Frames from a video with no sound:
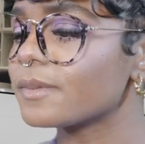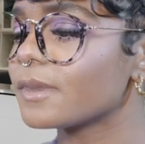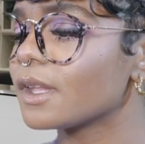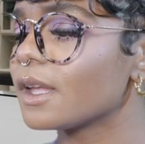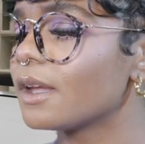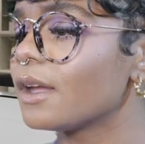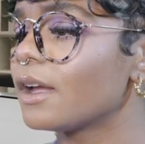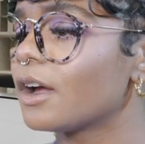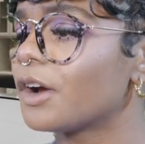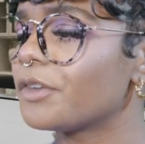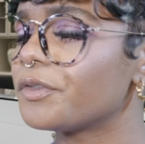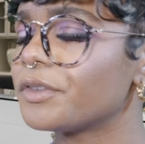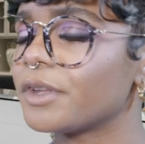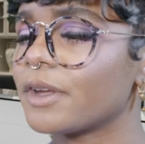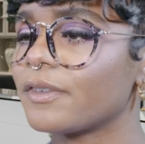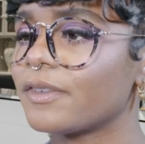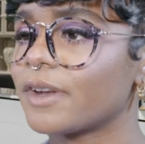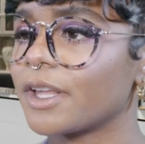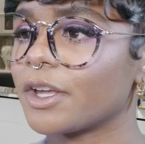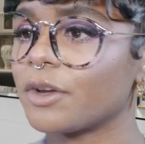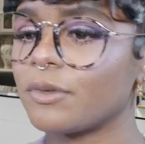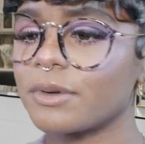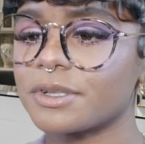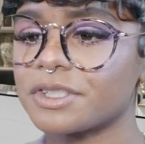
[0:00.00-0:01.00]
if you
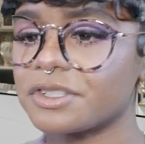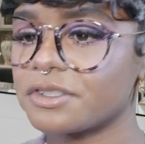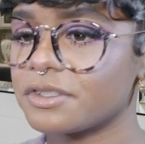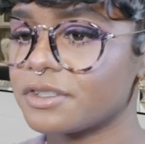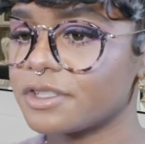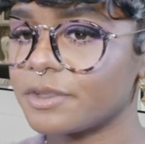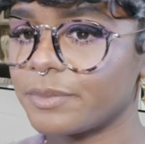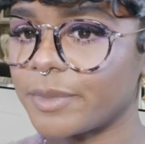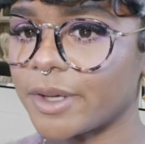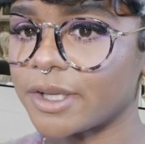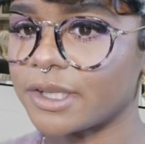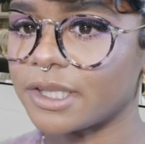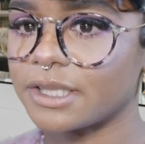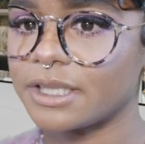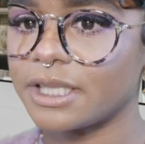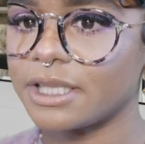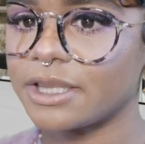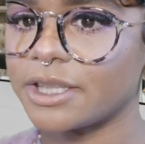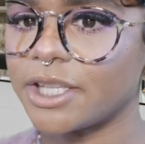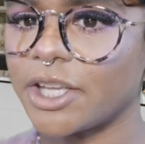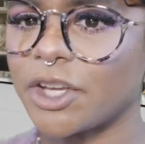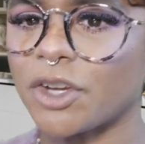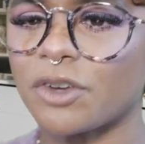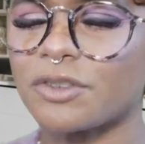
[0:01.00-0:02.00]
have like questions about
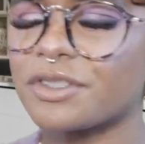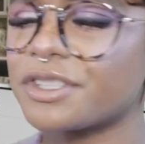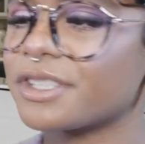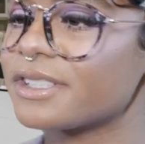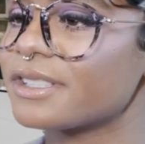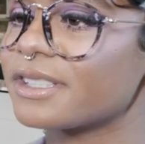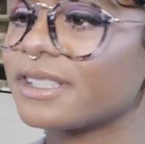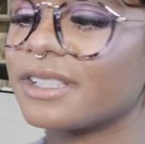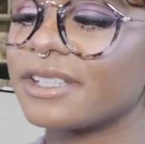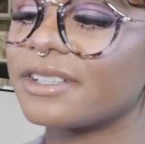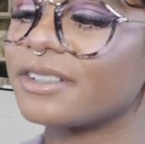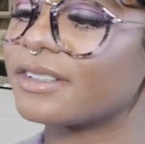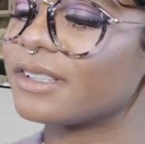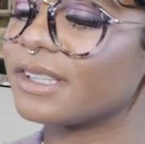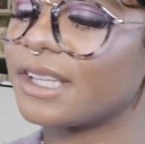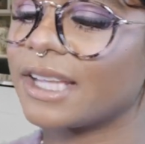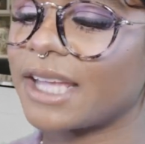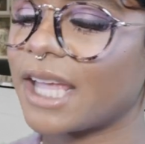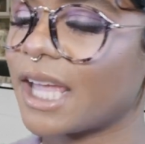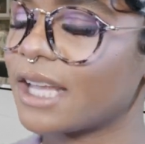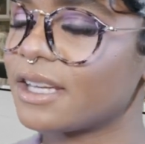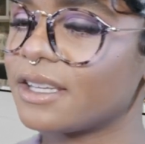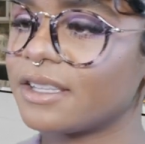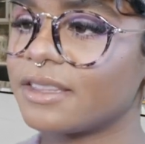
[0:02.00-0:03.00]
anything or just
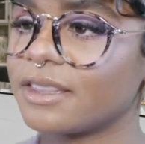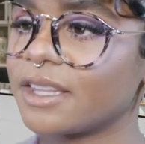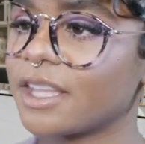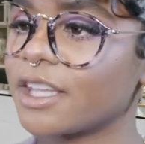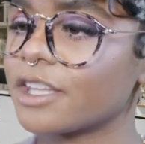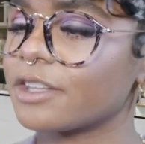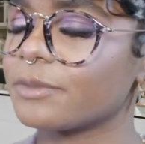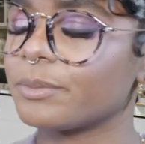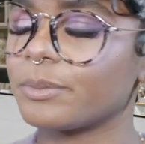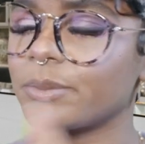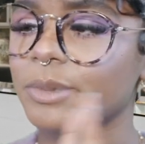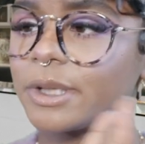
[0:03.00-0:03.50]
literally anything,